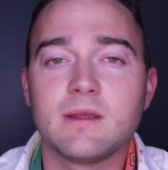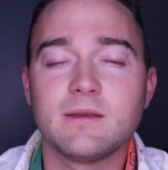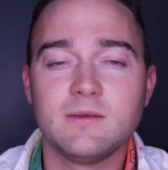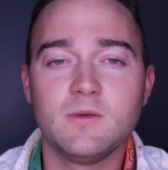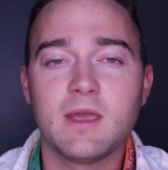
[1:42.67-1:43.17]

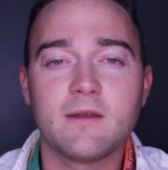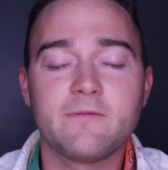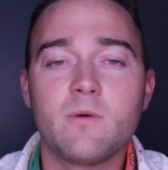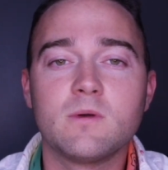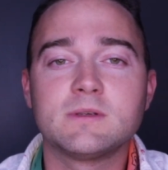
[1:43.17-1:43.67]
Like, you can't
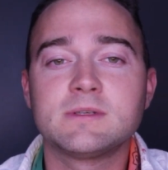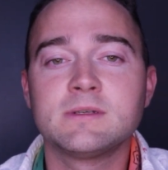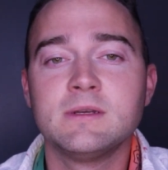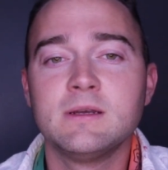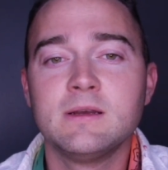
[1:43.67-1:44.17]

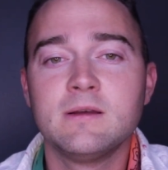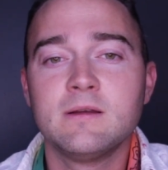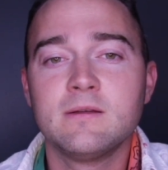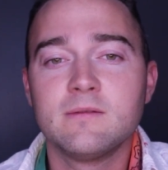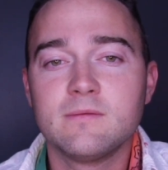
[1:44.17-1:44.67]
force
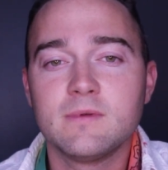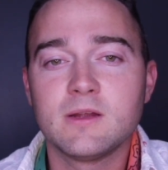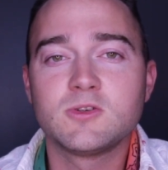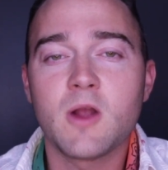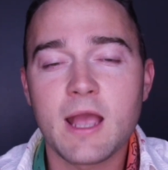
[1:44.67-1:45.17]

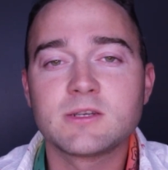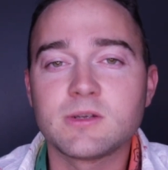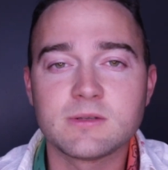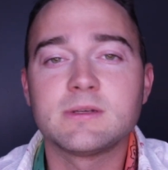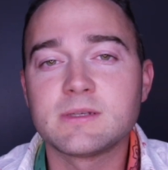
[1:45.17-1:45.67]

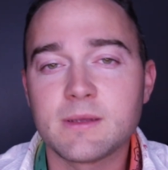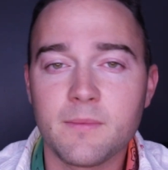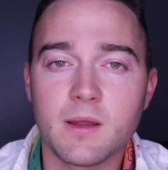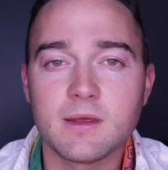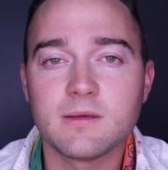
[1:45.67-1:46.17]
attraction to
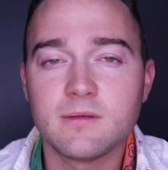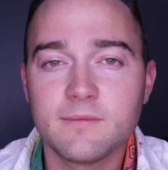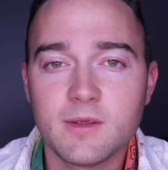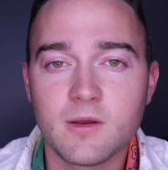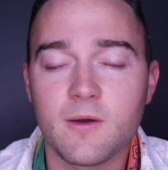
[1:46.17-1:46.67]
somebody,
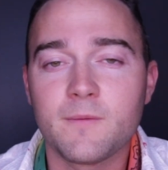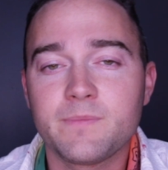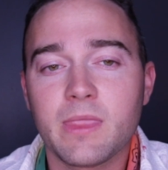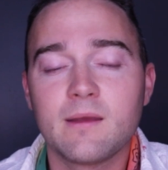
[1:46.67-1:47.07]
you know.